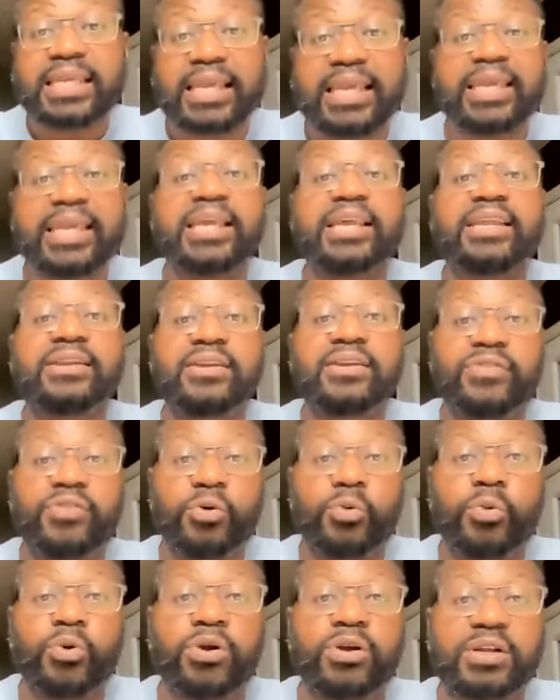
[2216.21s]
in
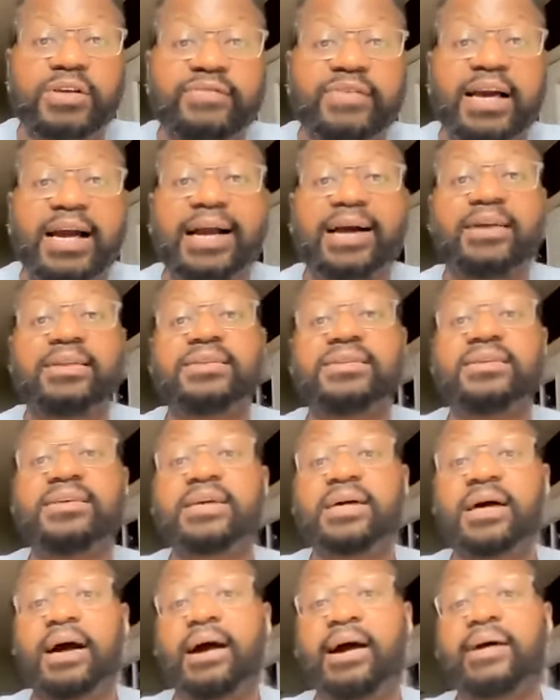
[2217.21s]
the word of God.
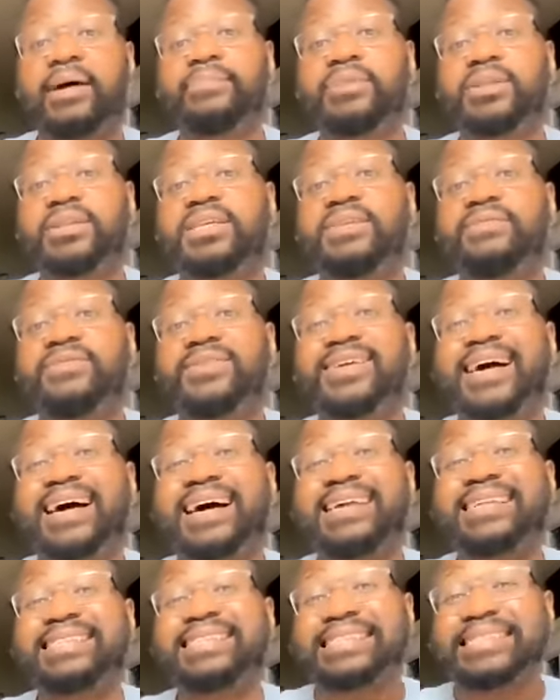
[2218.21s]
I believe
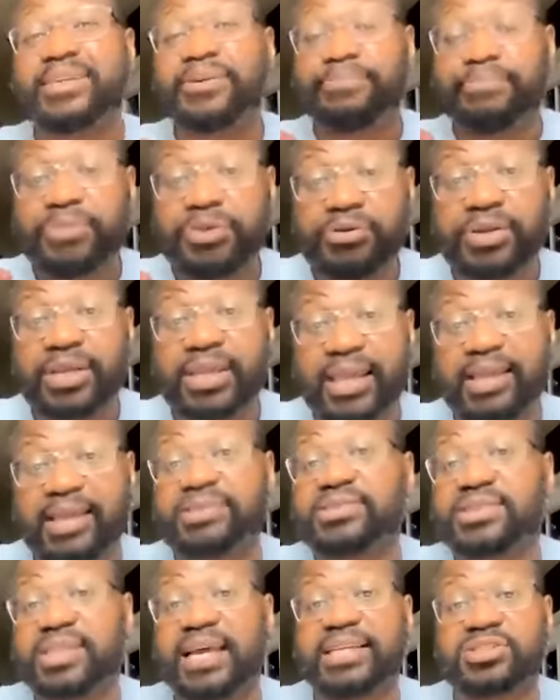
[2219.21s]
God
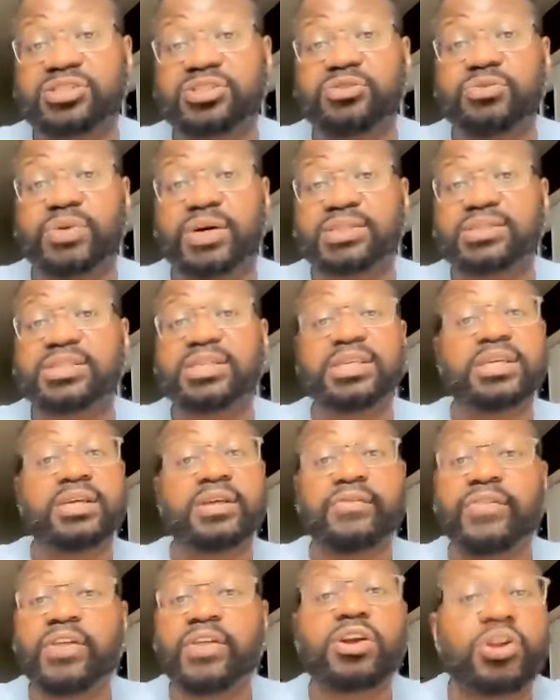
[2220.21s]
communicates that to us.
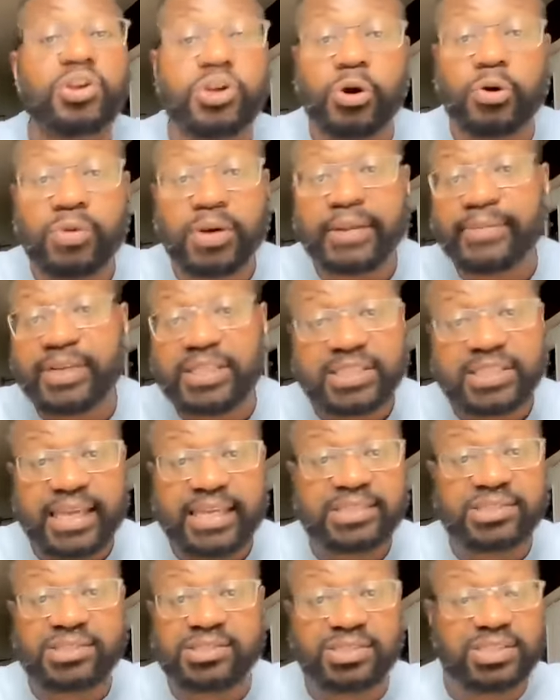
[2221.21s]
There are no
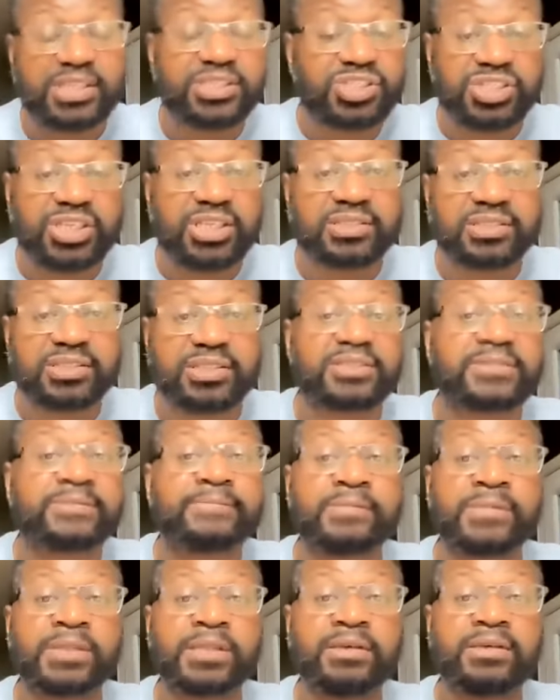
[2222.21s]
limitations in Jesus.
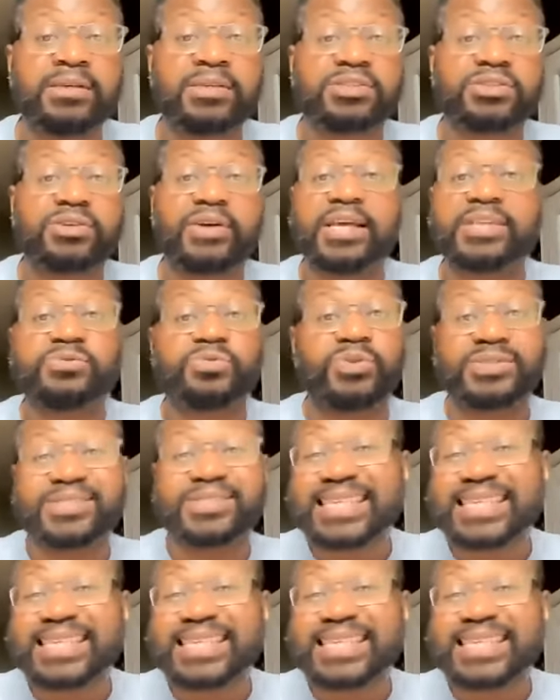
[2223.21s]
So, as we're